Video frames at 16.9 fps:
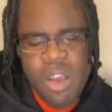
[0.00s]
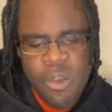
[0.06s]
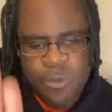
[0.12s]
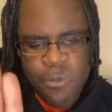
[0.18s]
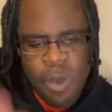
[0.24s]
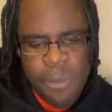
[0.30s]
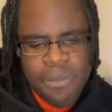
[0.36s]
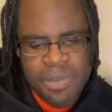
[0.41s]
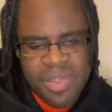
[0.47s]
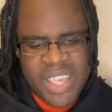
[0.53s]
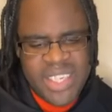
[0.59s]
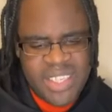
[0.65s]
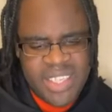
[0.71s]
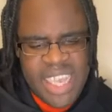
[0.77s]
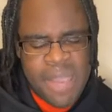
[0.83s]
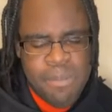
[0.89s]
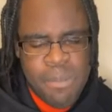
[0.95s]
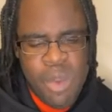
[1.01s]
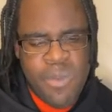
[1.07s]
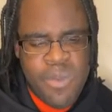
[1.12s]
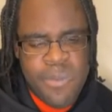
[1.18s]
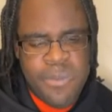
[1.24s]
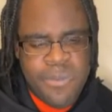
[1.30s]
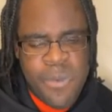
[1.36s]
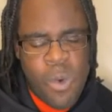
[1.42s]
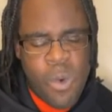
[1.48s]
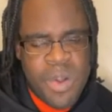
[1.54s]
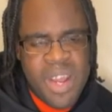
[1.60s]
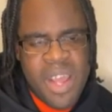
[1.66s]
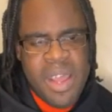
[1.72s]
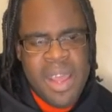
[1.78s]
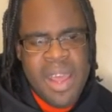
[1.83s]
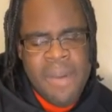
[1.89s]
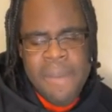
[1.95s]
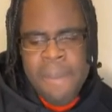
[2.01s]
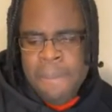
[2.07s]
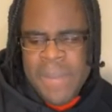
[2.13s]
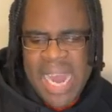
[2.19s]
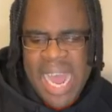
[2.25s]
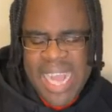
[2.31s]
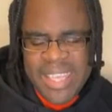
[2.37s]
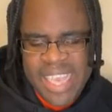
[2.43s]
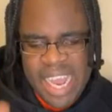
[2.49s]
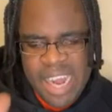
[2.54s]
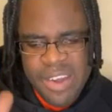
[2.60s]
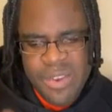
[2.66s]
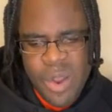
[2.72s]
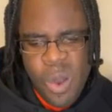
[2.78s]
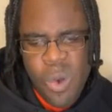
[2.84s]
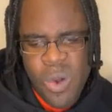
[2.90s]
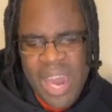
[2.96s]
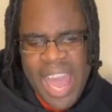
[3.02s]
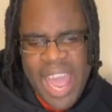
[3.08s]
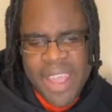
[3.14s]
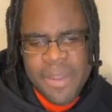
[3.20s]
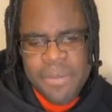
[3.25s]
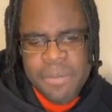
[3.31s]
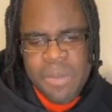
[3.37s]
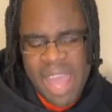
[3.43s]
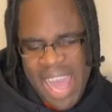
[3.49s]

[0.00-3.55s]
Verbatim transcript: From this day moving forward, I'm tell no lie.